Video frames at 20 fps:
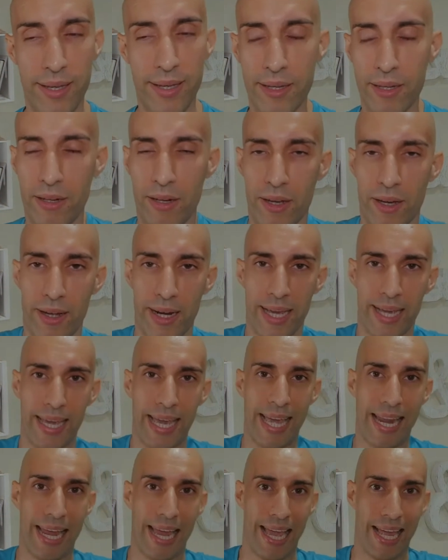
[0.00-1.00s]
You're not gonna
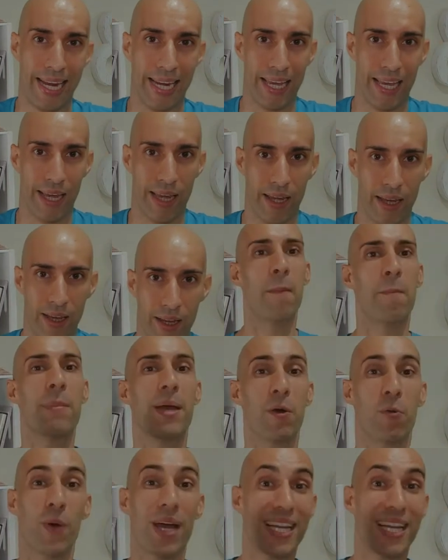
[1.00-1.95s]
get any. Man,